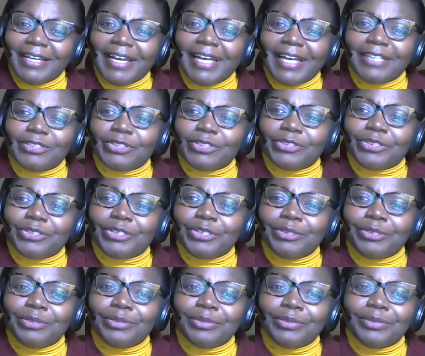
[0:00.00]
as
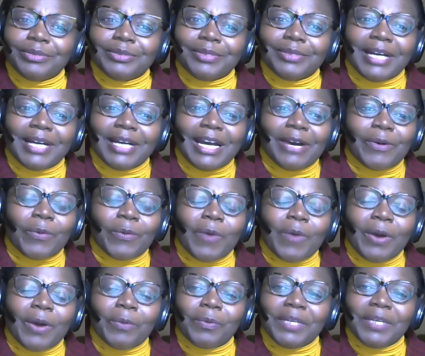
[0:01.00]
to
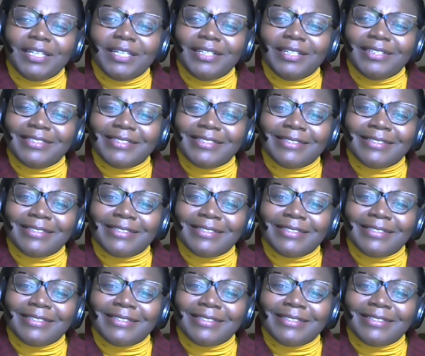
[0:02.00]
what we